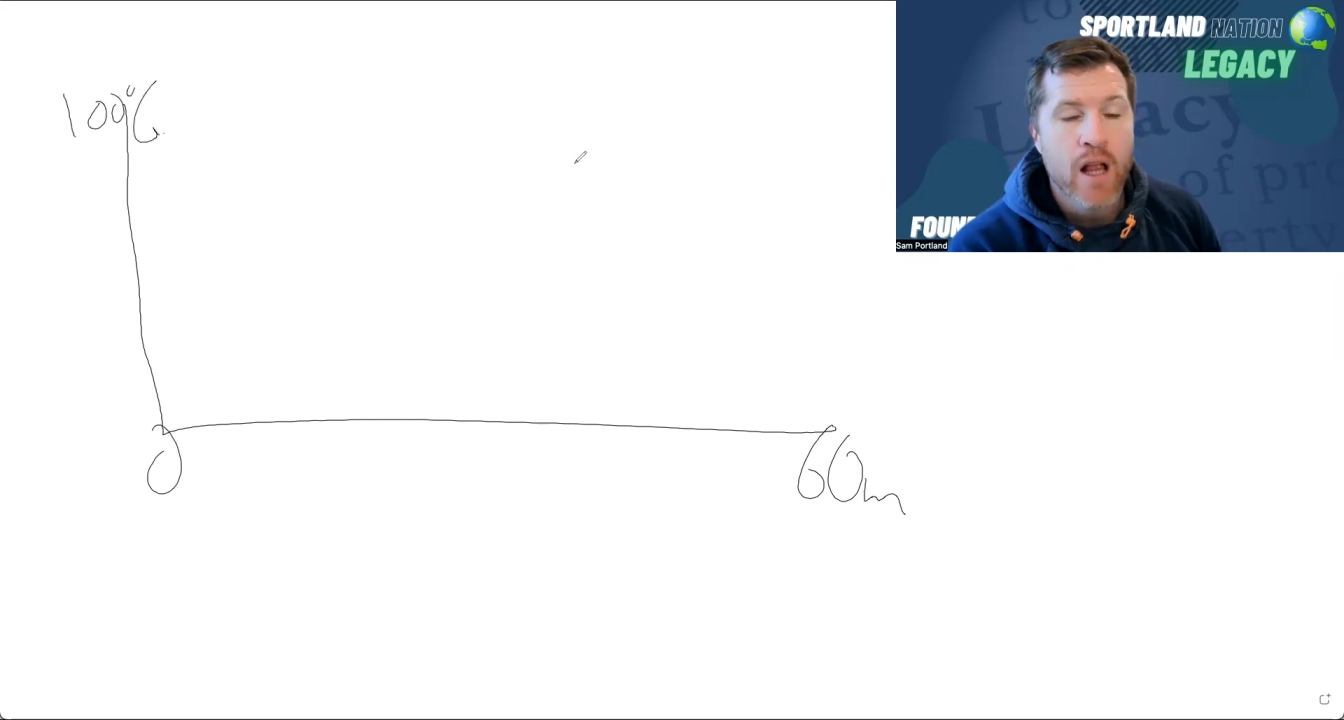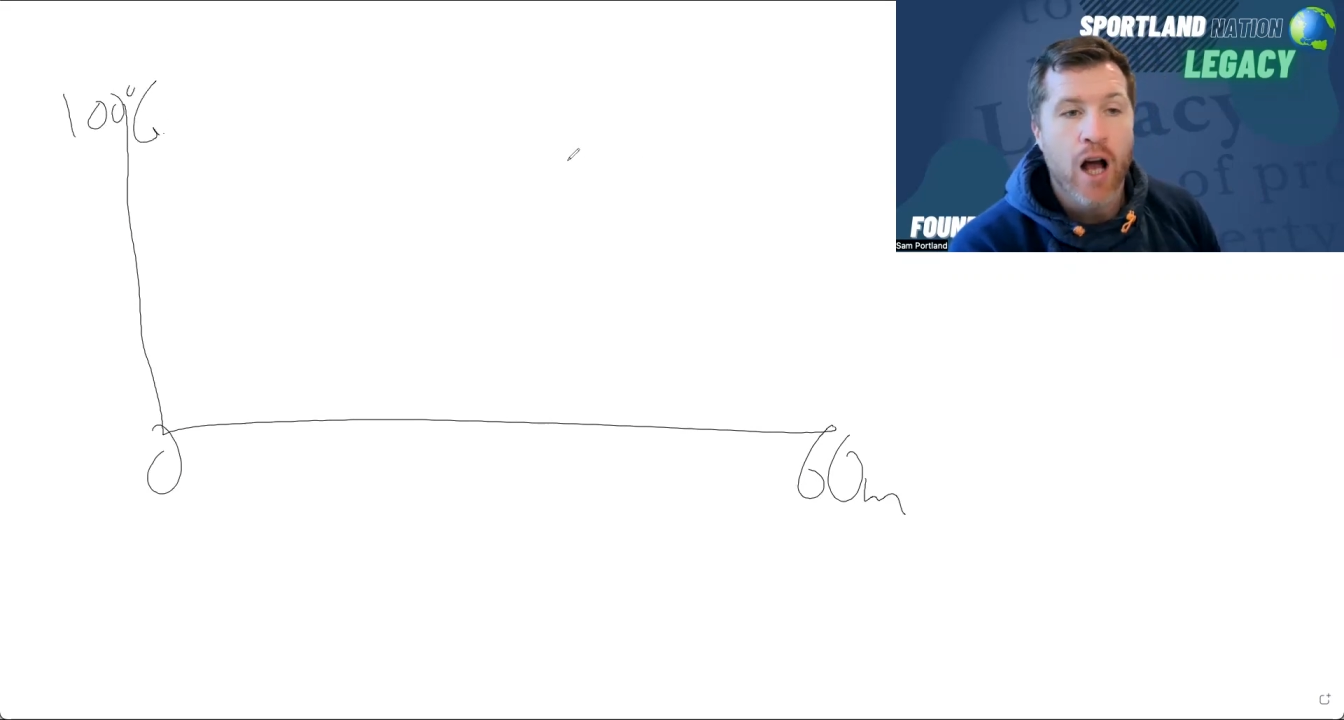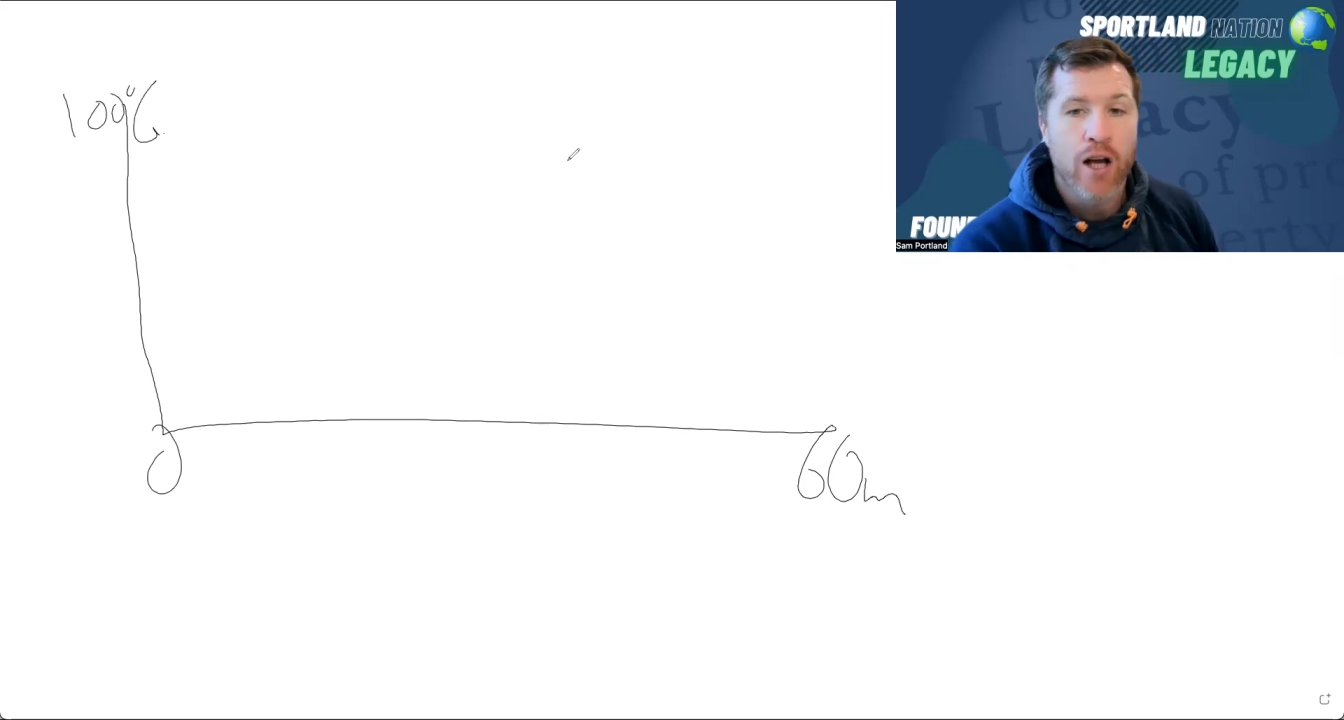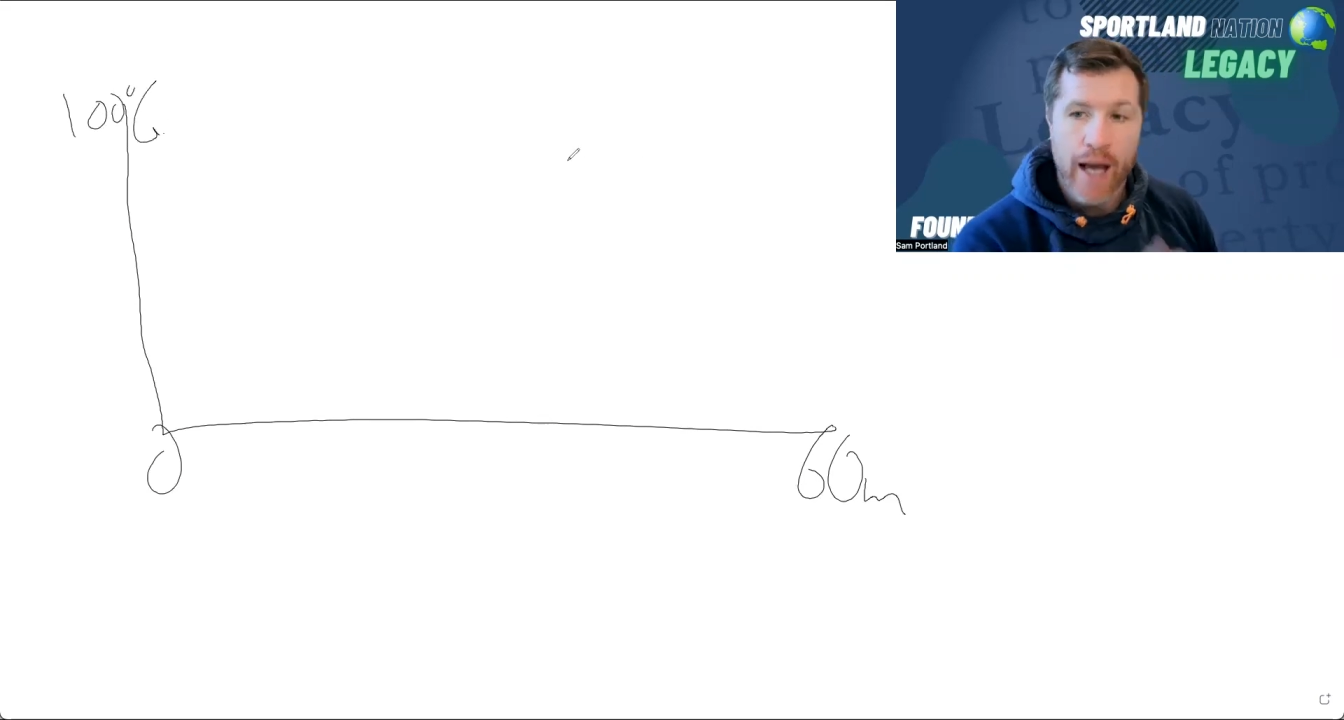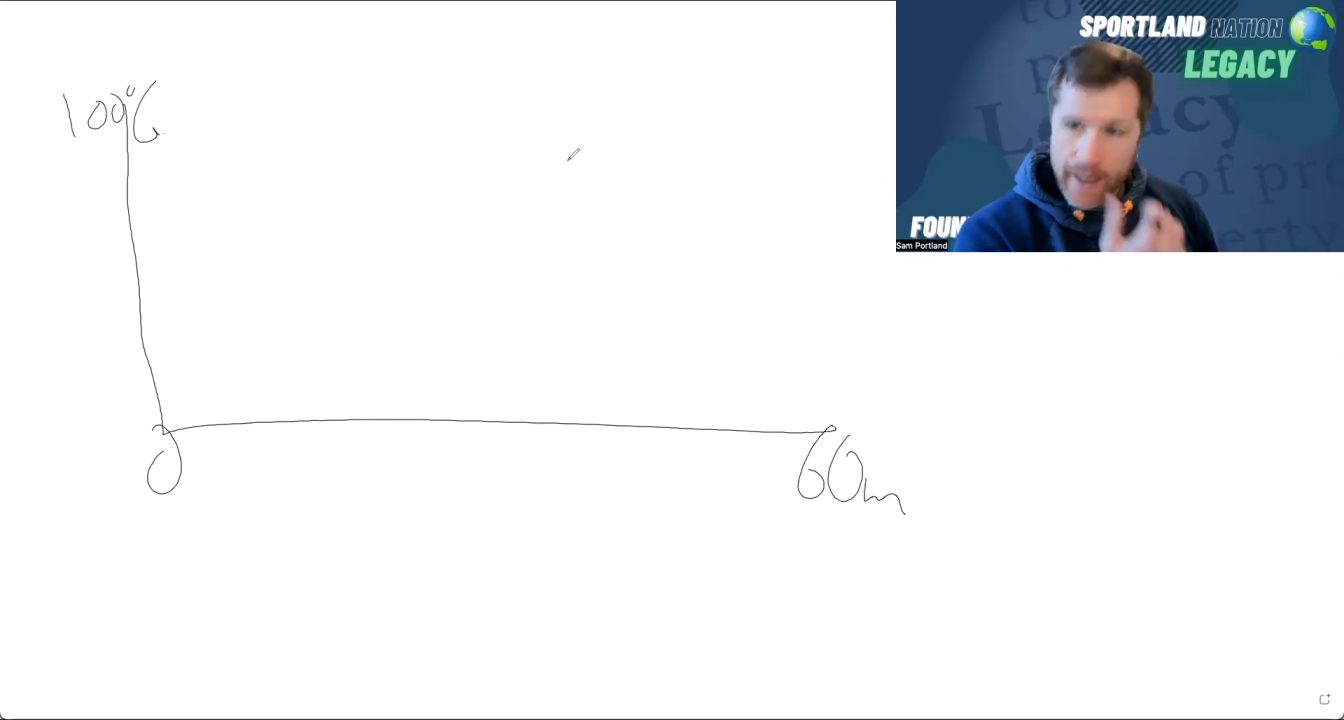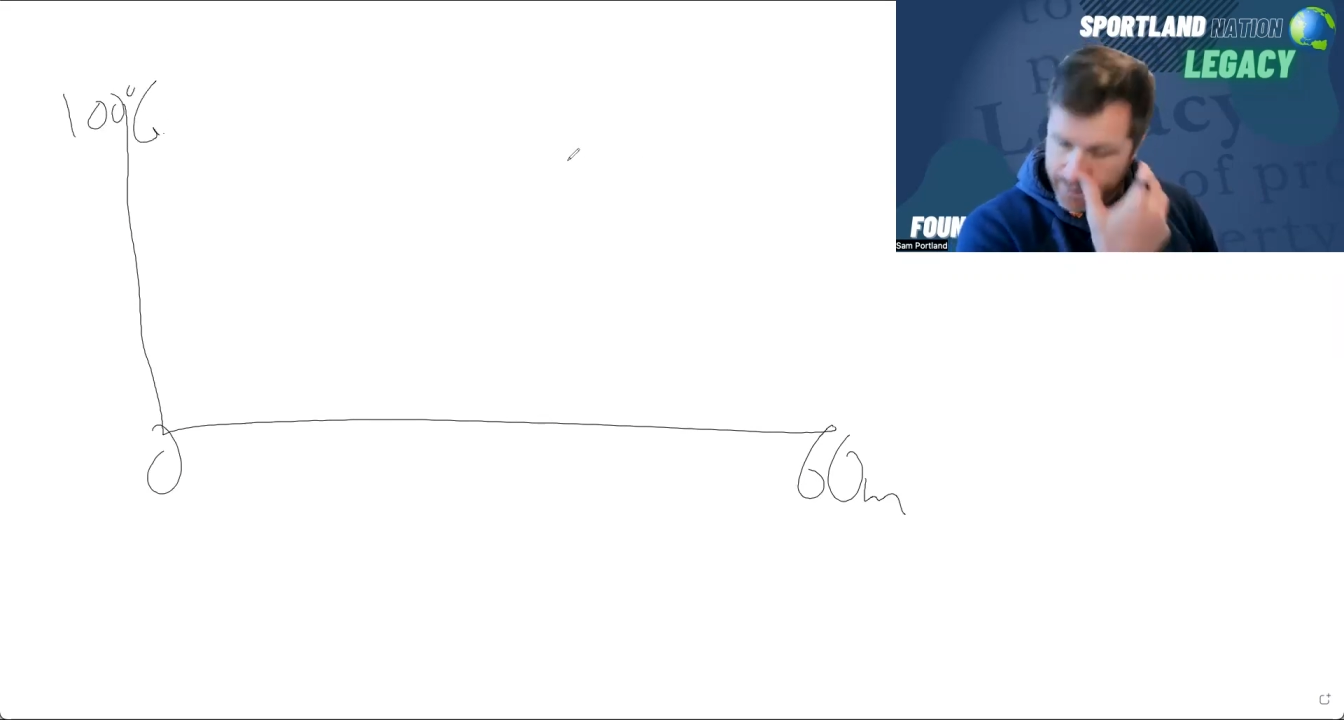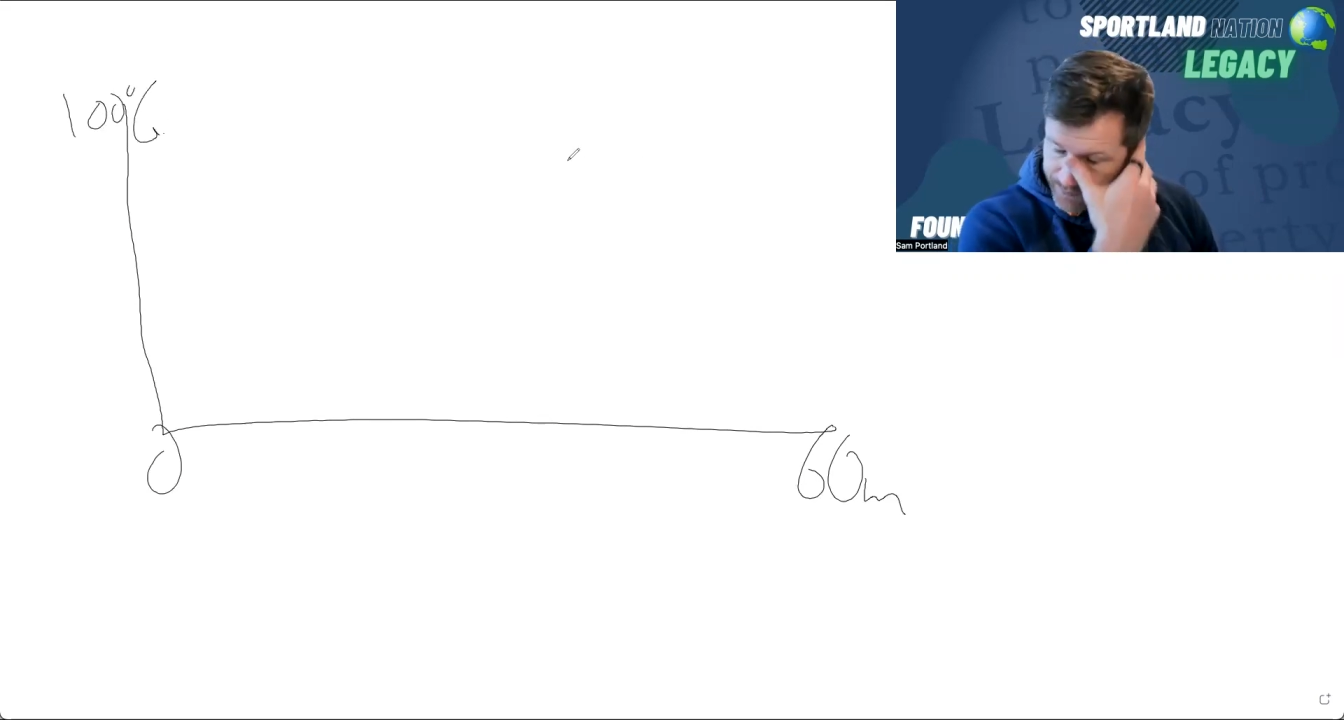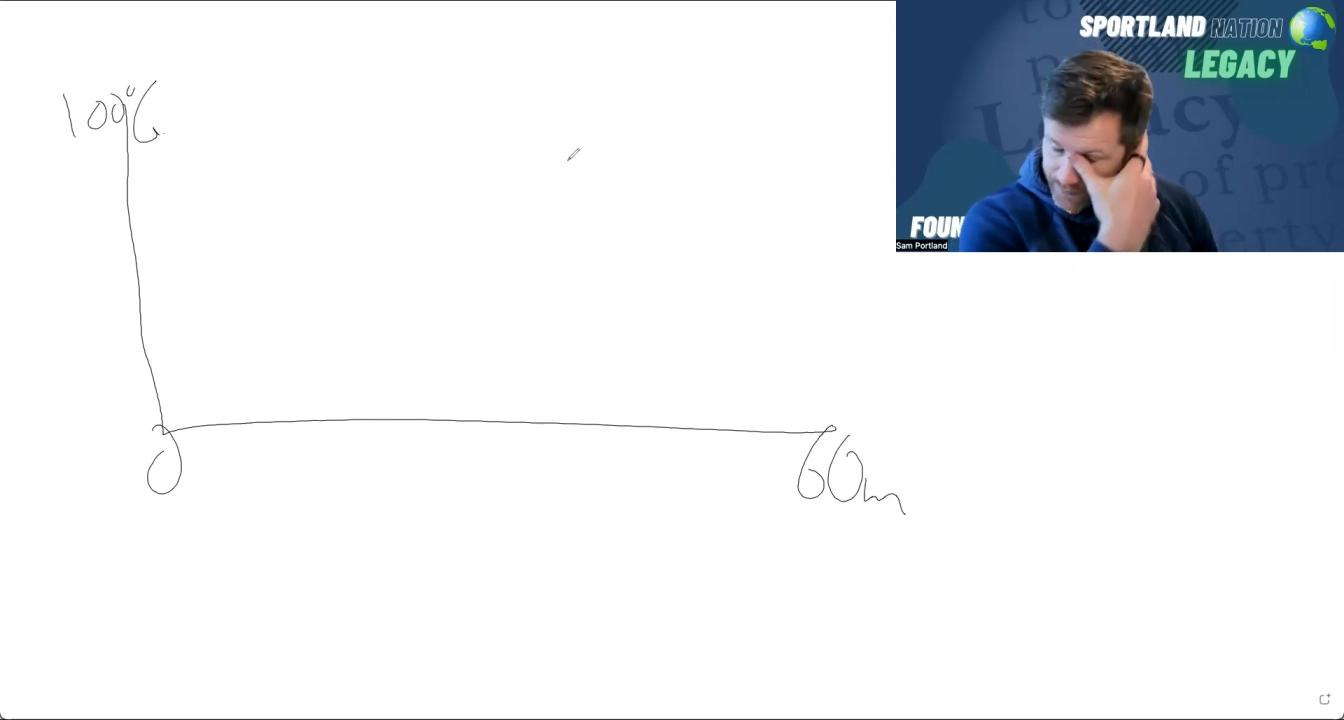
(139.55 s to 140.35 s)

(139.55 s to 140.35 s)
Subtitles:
Okay,